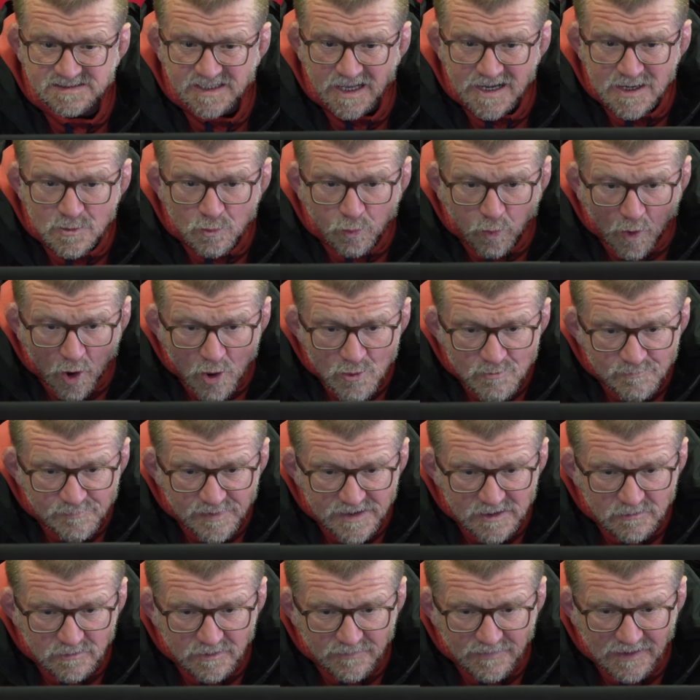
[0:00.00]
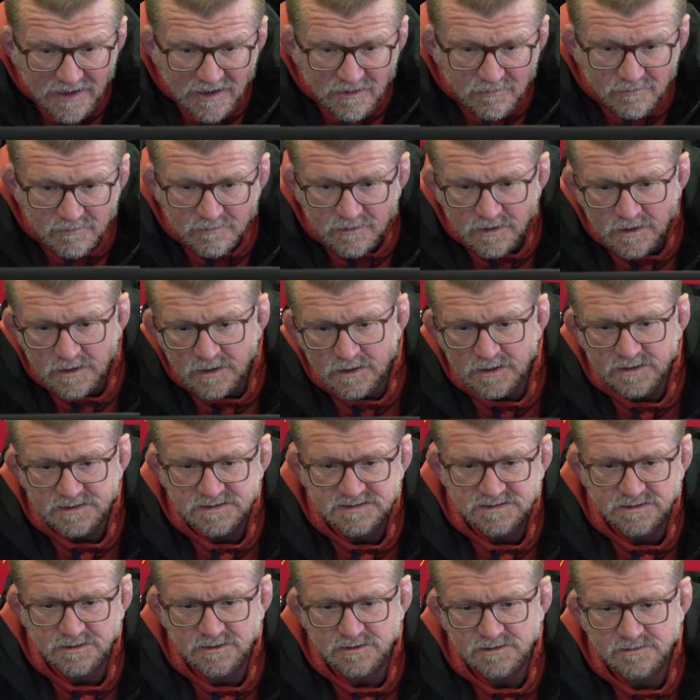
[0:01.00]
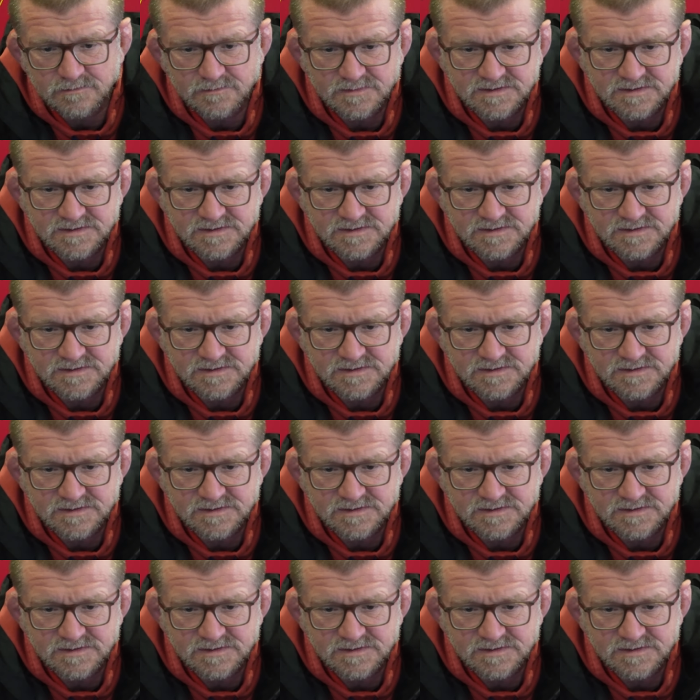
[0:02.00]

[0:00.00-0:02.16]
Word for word: They won't be without, certain,